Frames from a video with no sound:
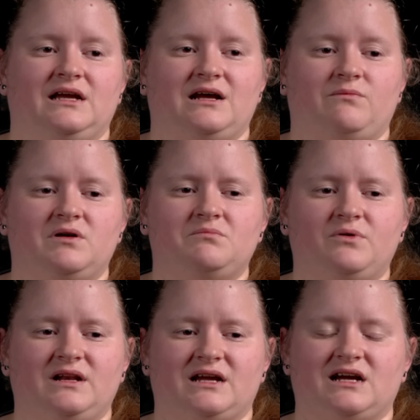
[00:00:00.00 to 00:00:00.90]
And at one
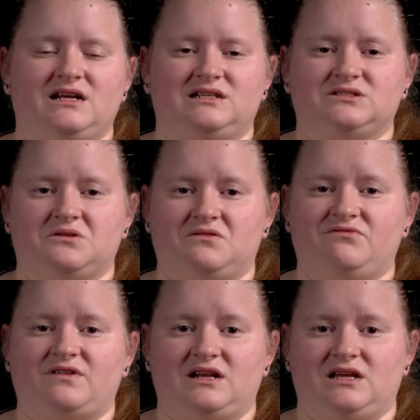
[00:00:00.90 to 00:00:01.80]
point, I kind of started
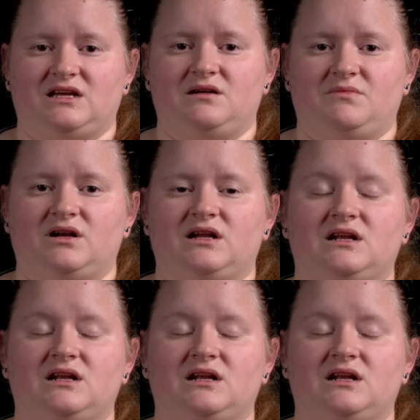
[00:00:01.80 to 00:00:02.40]
fighting him on it.